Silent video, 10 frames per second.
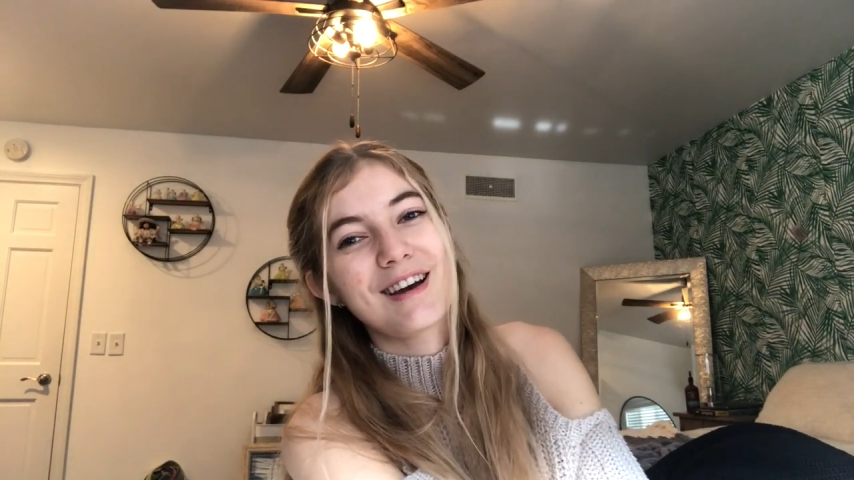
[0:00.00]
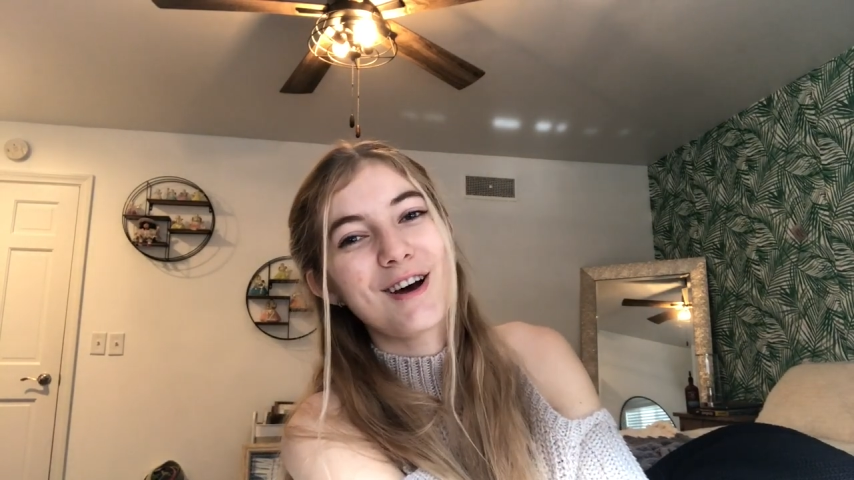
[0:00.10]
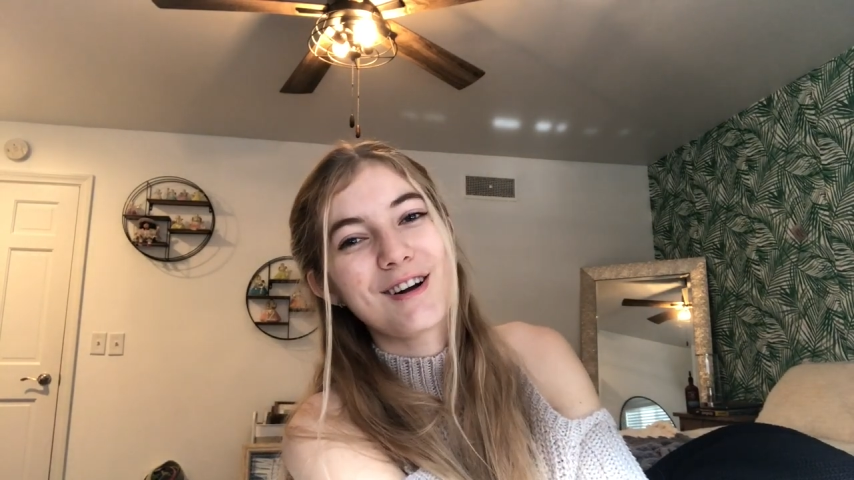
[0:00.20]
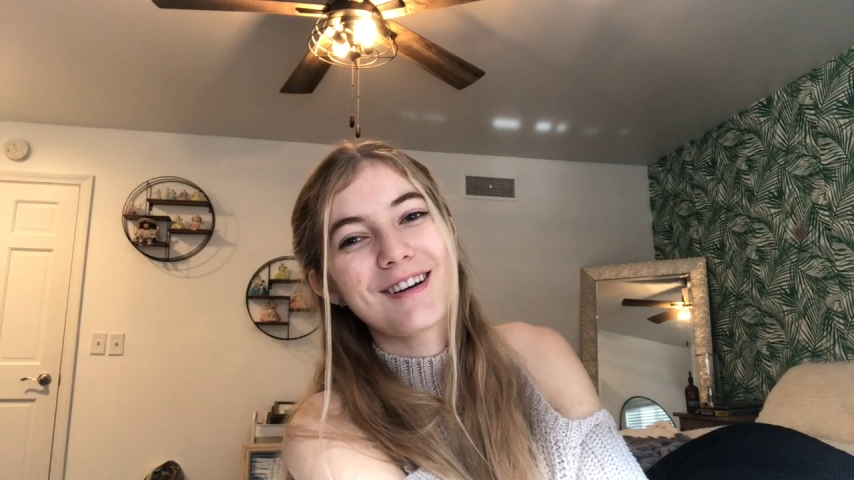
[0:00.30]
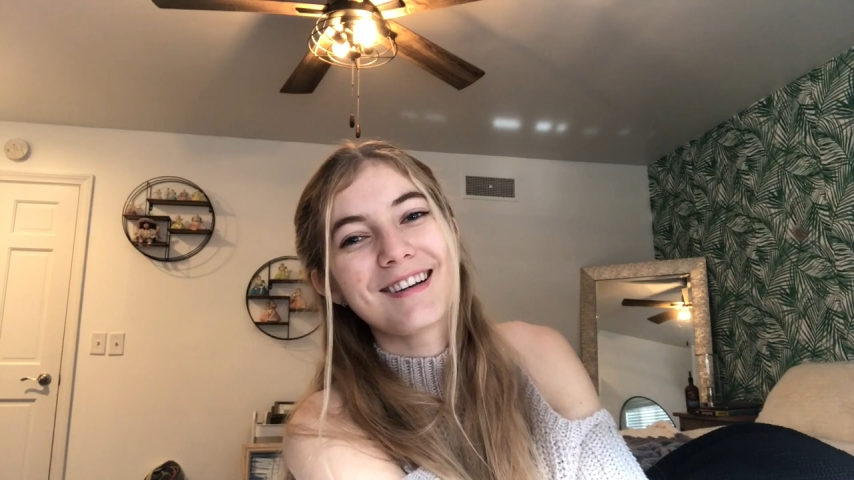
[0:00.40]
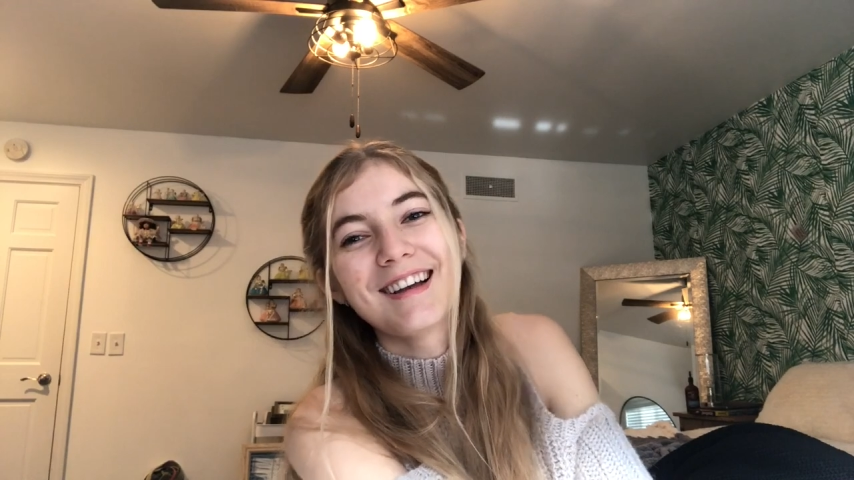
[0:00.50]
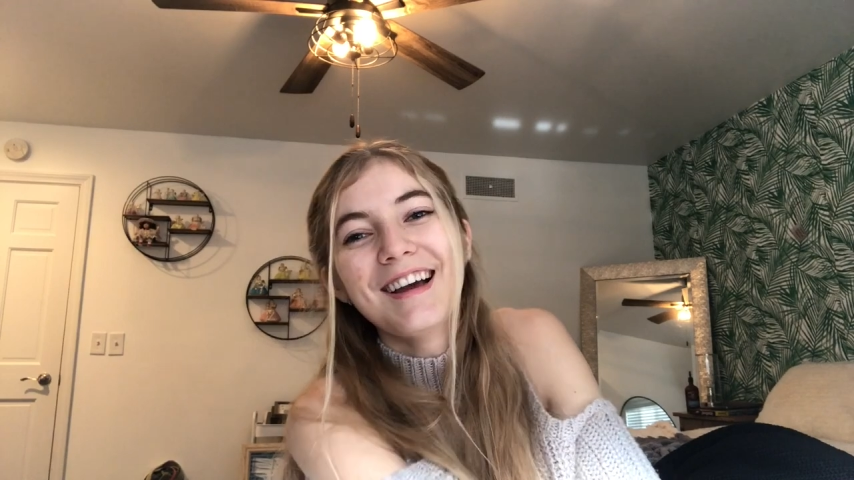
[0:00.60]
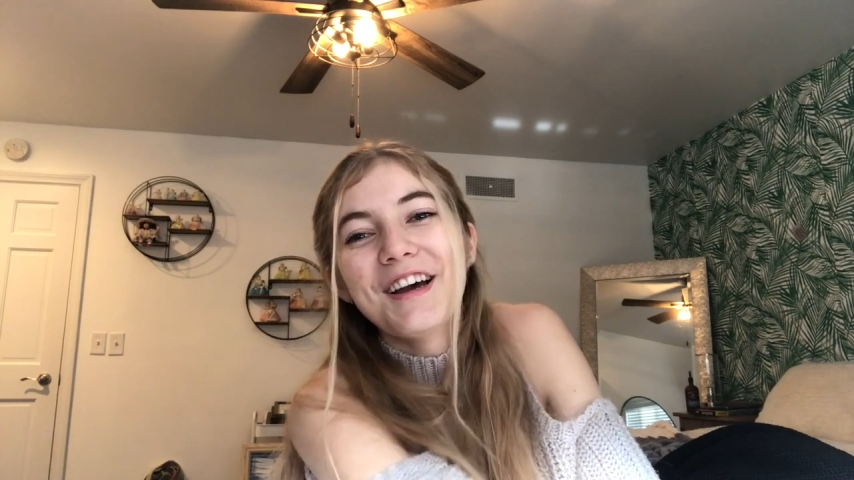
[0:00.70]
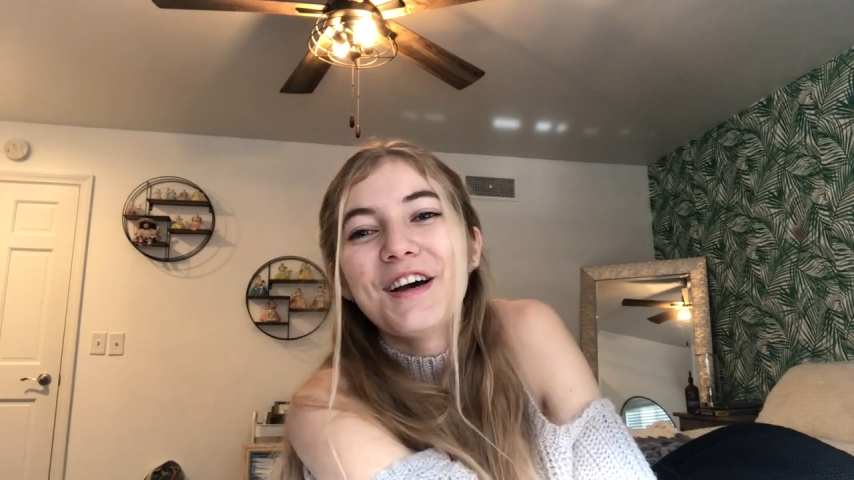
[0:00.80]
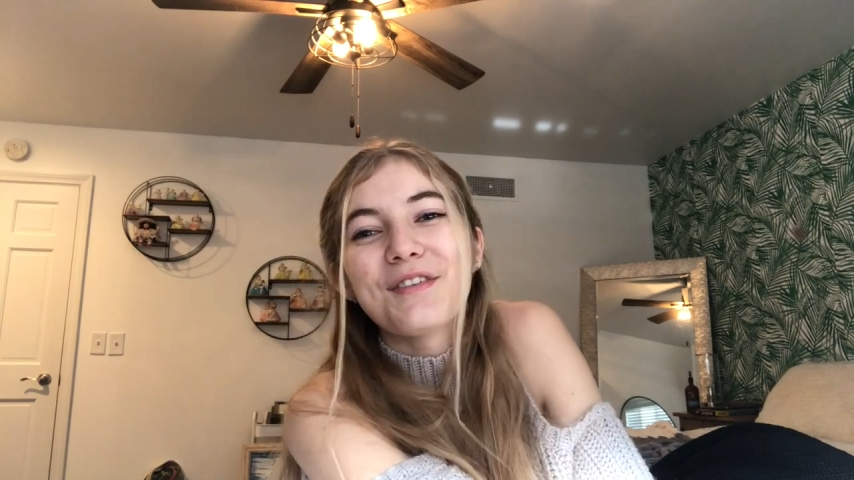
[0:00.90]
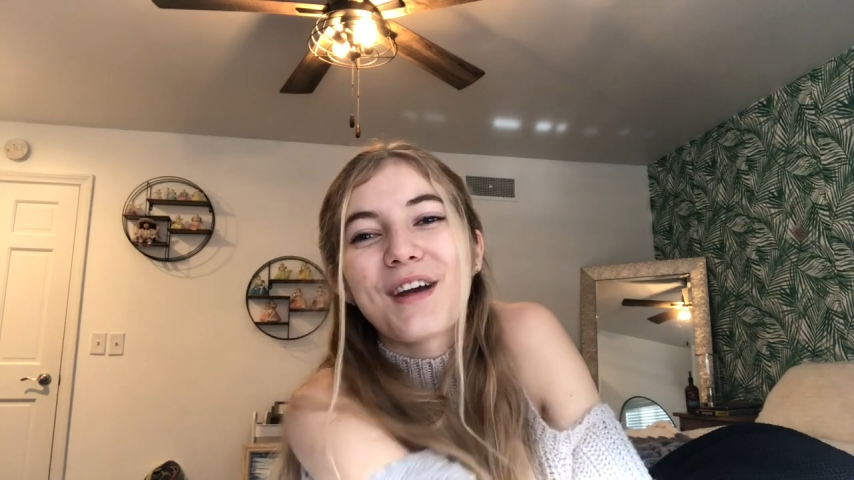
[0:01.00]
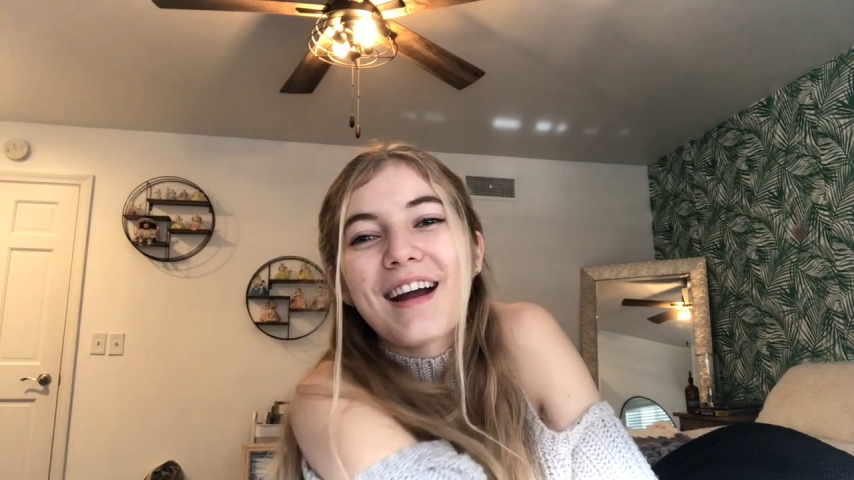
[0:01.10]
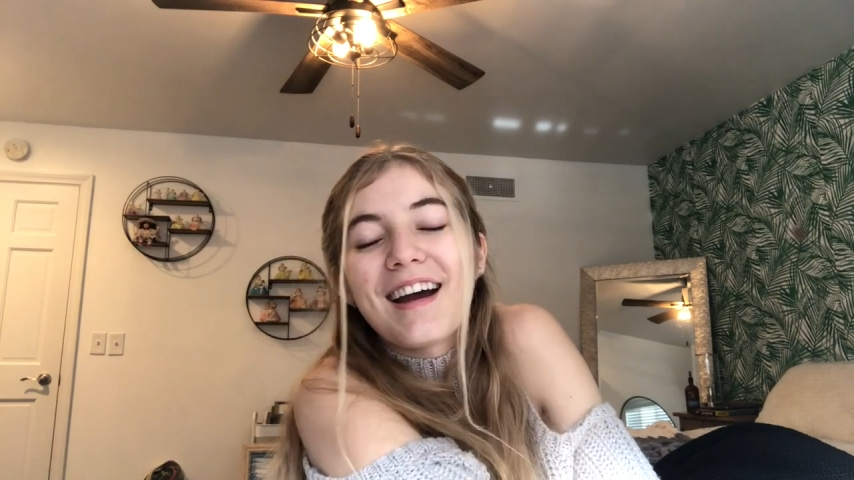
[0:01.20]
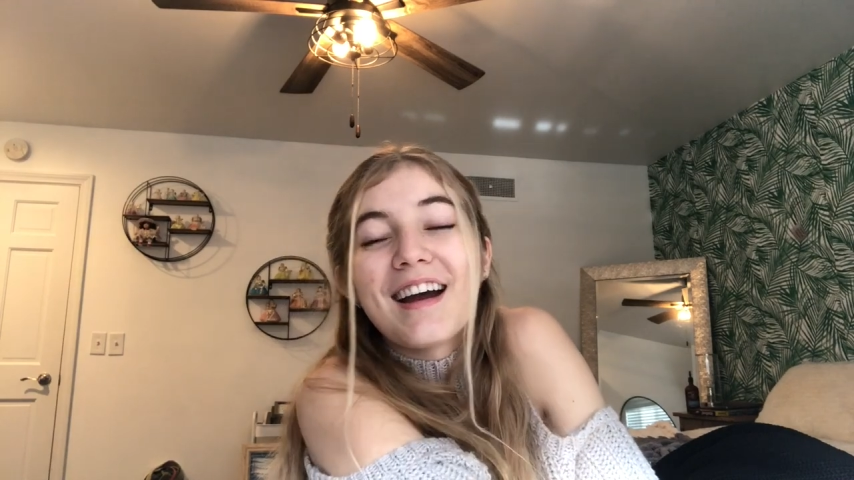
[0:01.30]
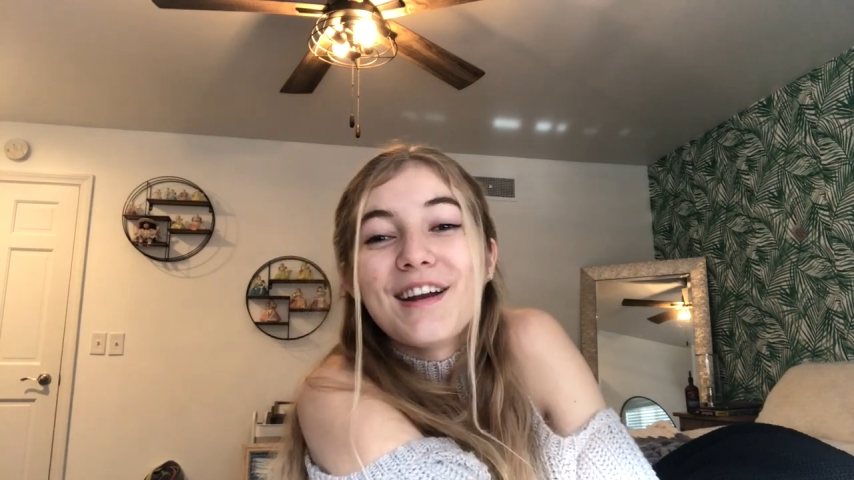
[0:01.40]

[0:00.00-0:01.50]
haul of I got.